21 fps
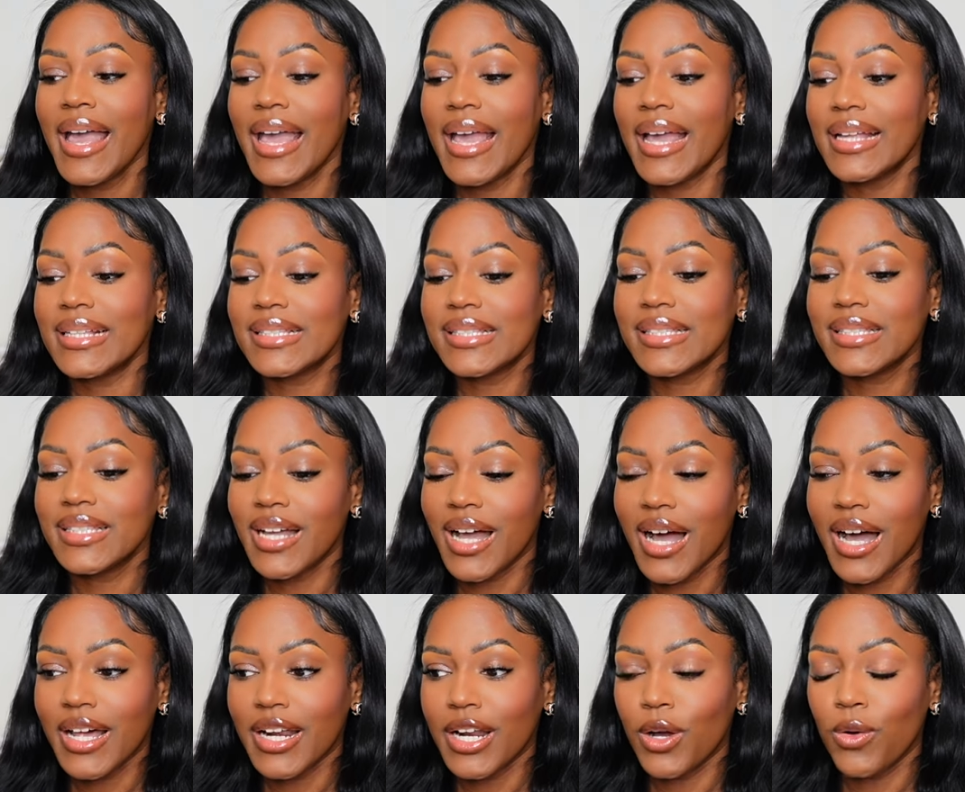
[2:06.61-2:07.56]
it's
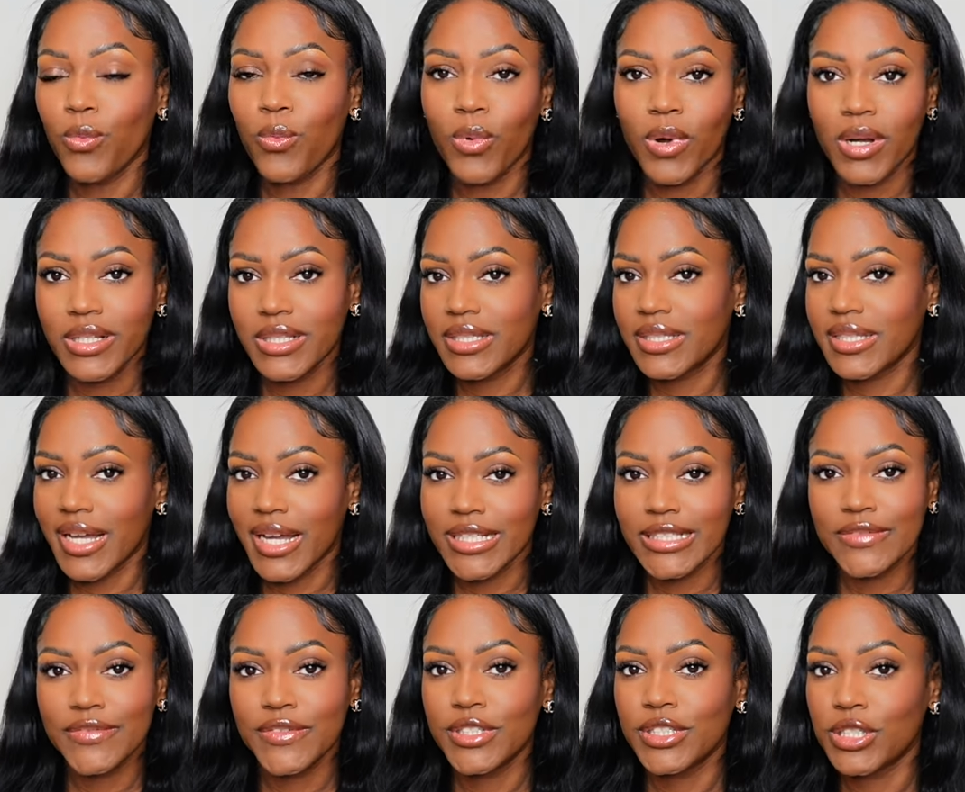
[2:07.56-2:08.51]
not a one
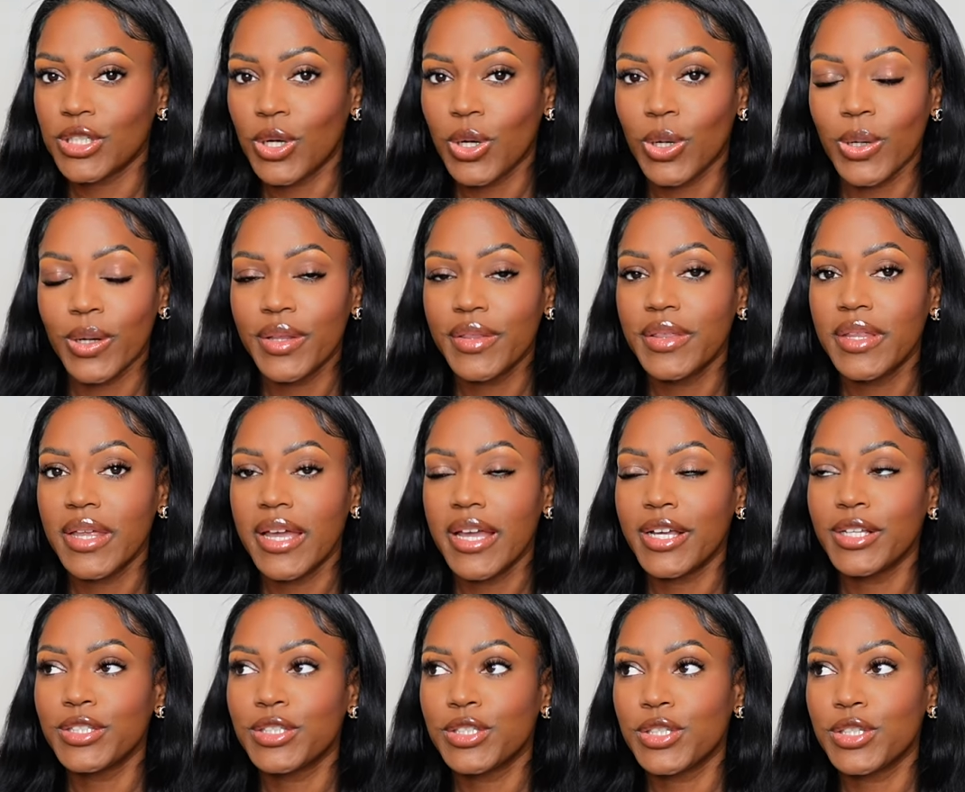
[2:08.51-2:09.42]
size fits all thing.